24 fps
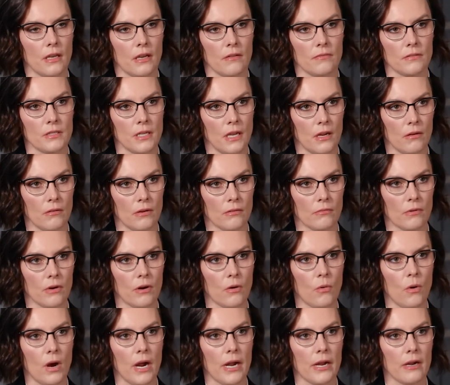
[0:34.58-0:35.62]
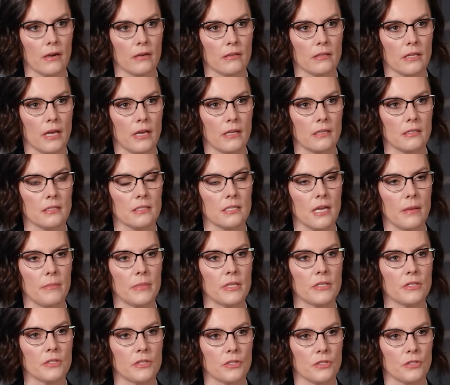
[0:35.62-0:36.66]
the FDA would require that
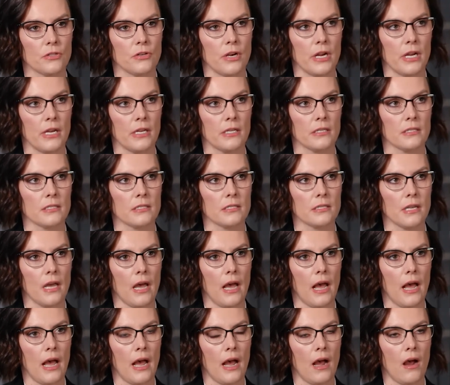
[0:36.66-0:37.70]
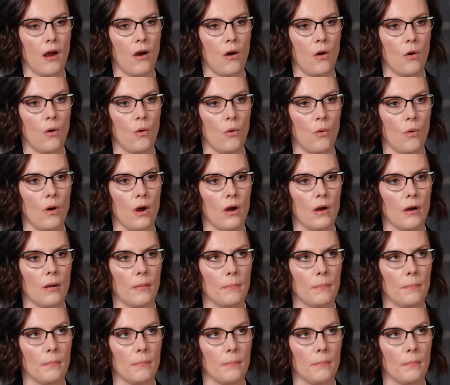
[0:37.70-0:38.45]
demonstrates how